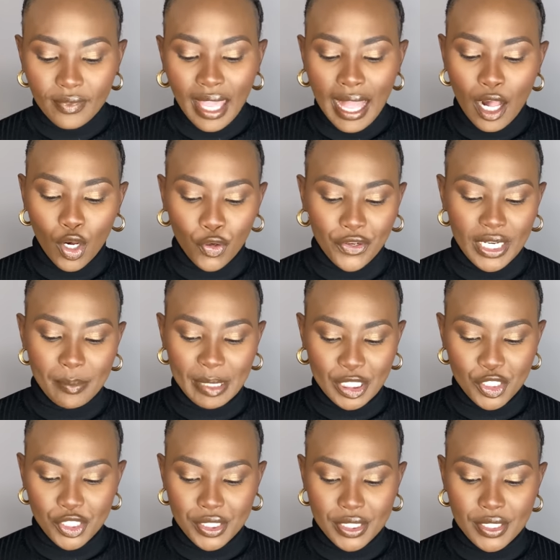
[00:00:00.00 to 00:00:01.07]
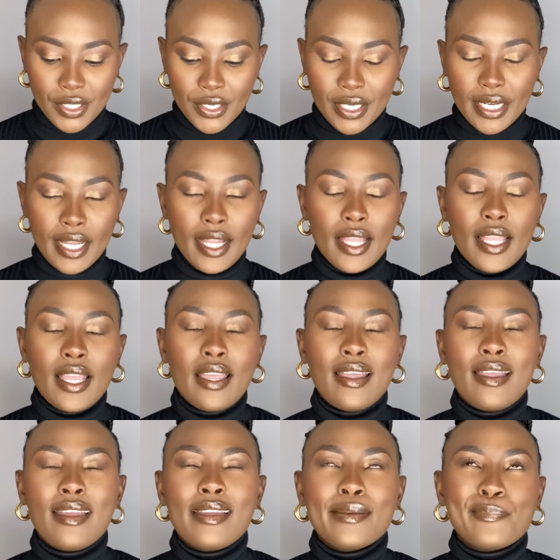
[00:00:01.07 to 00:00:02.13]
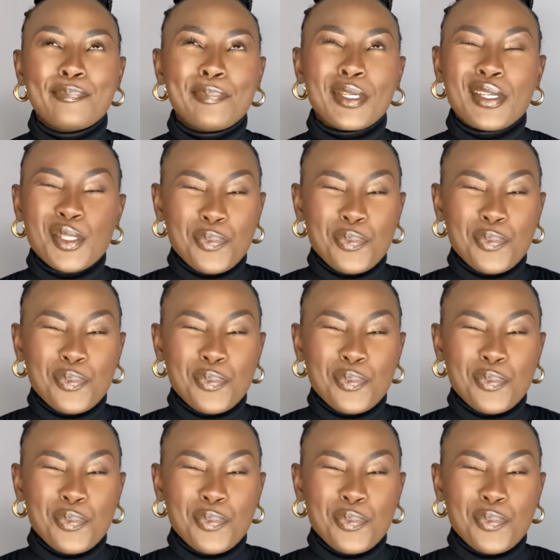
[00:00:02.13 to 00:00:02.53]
i already mentioned it earlier because